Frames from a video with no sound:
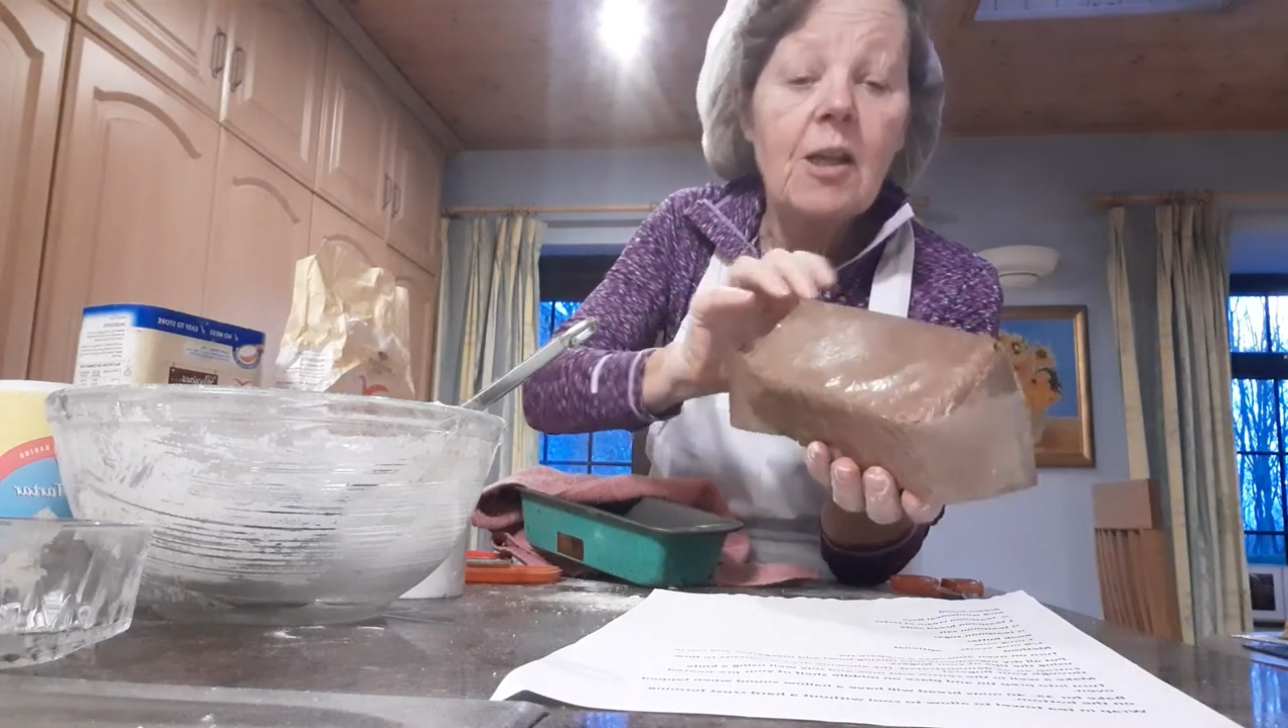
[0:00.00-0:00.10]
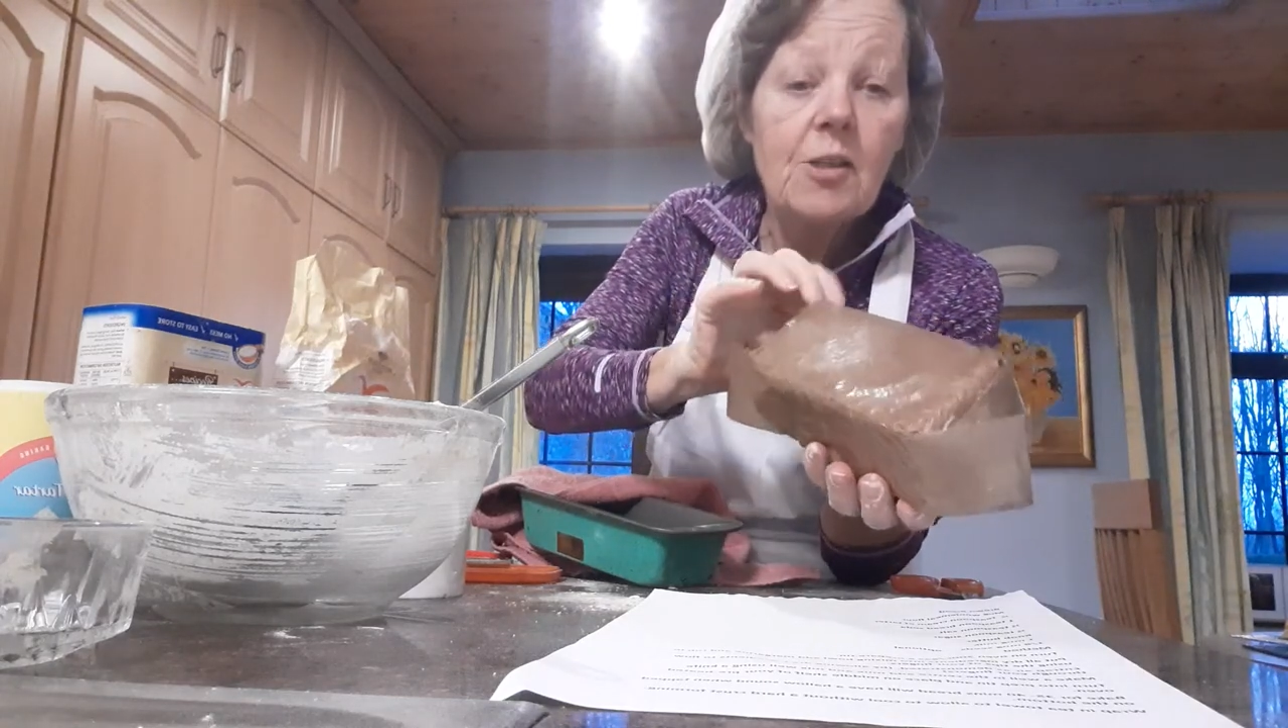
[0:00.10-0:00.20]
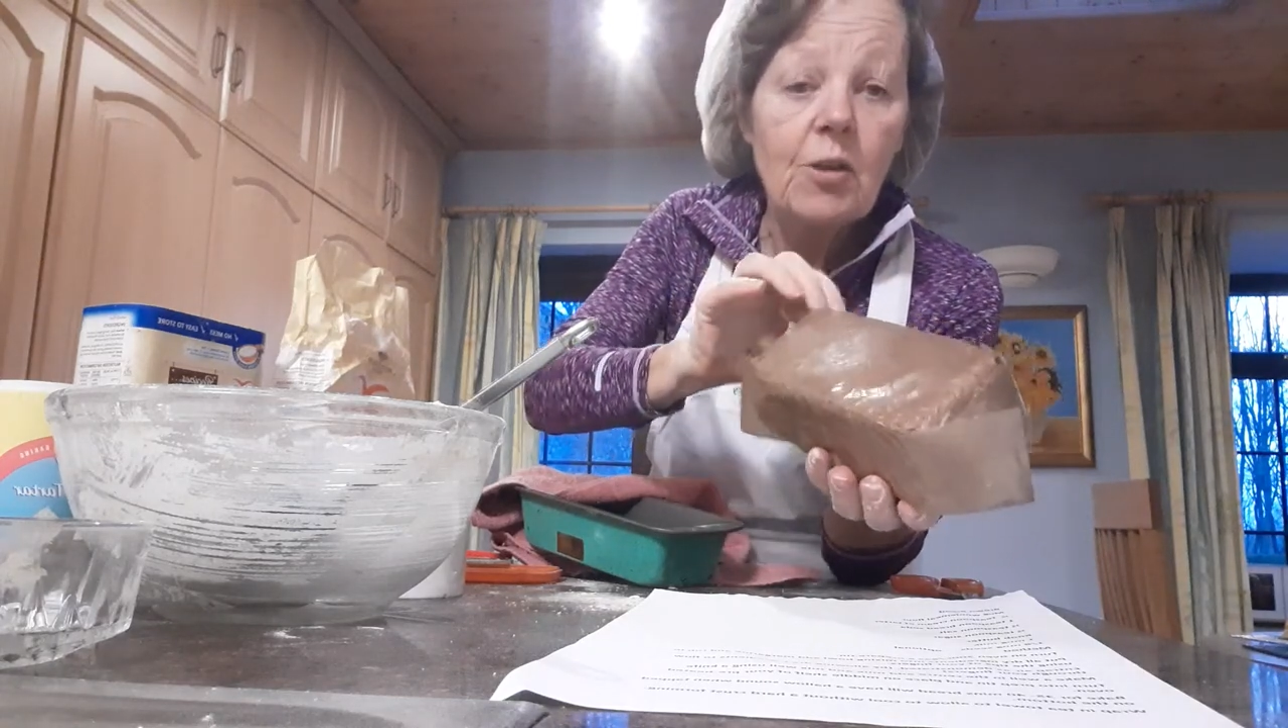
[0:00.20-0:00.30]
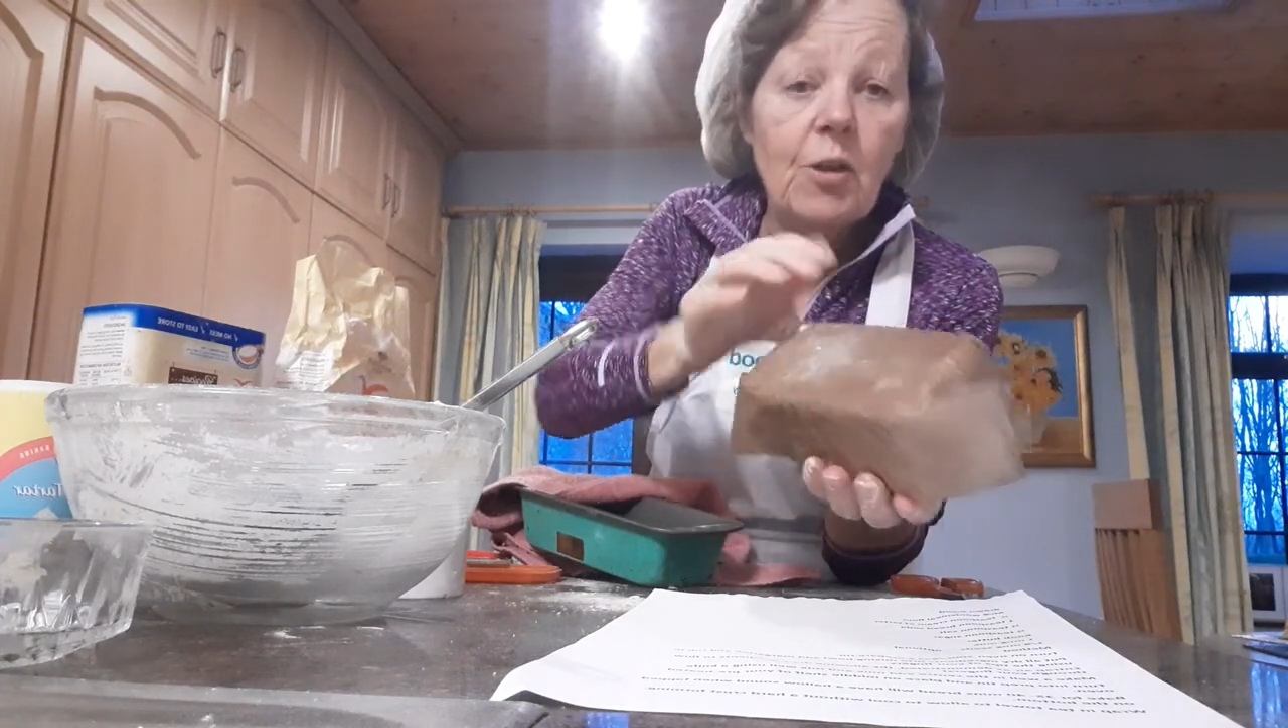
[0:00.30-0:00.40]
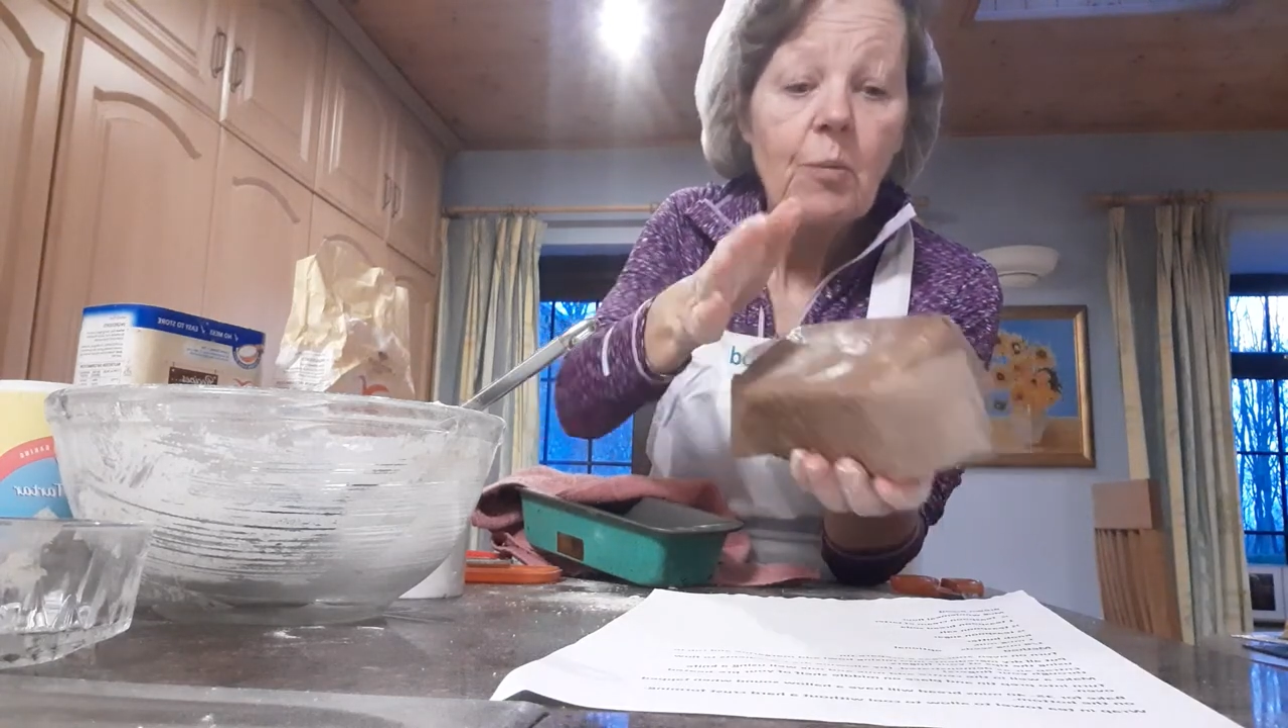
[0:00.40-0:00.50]

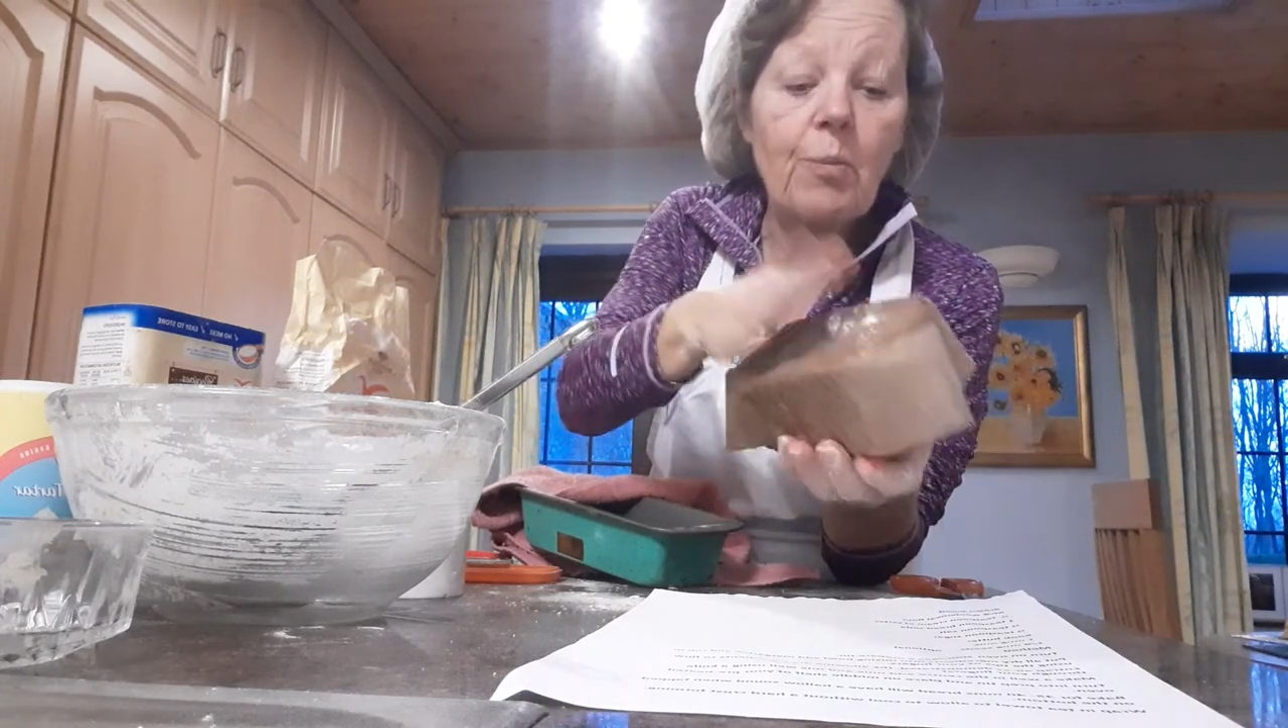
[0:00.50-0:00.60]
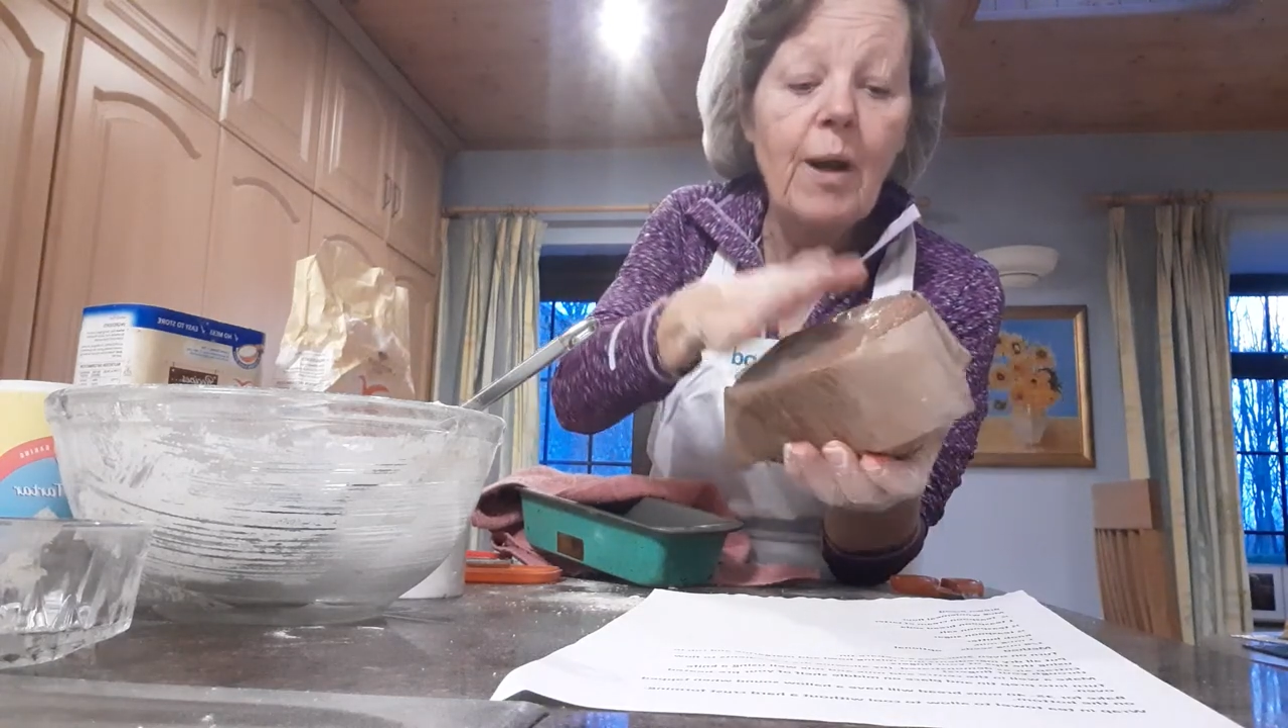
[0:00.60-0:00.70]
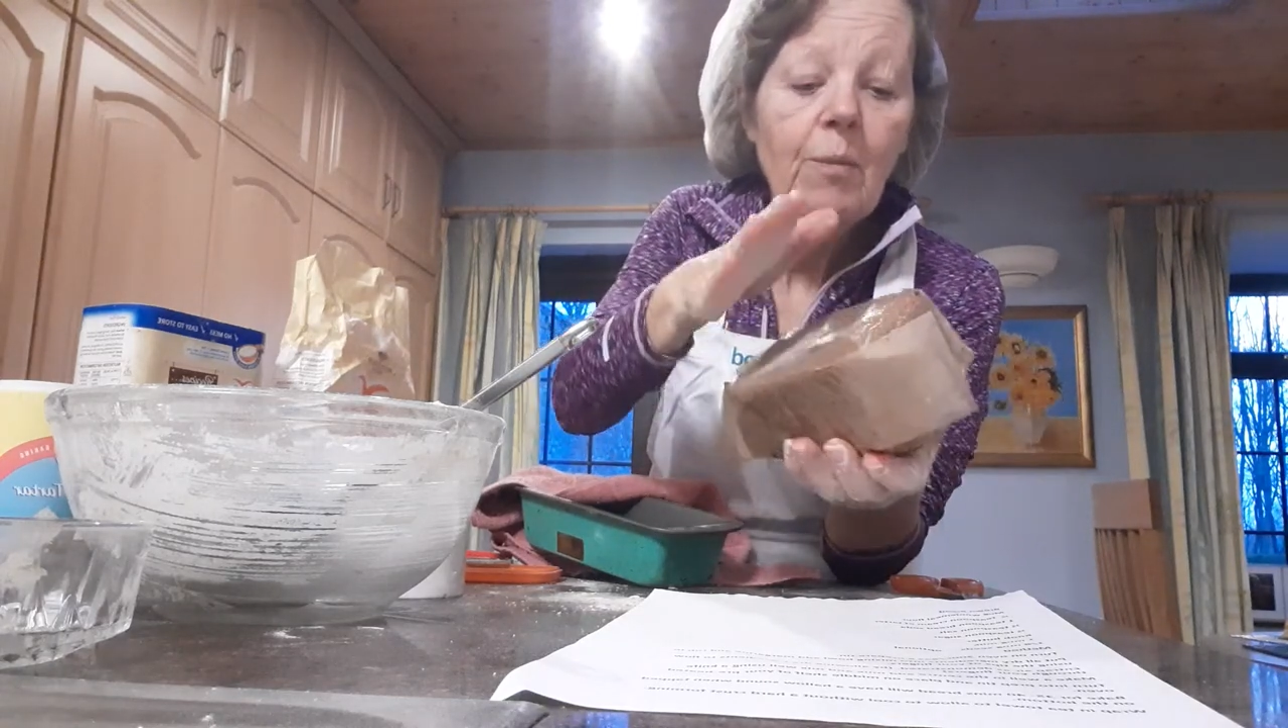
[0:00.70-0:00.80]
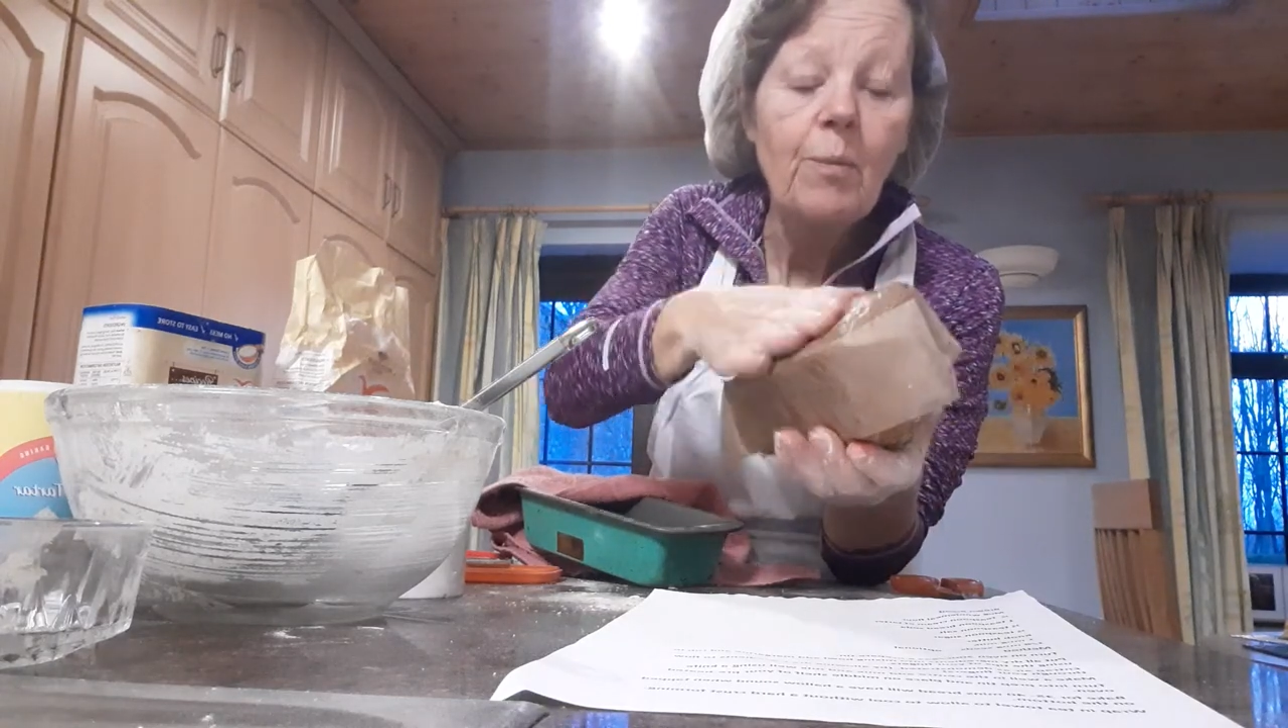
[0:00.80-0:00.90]
so your brown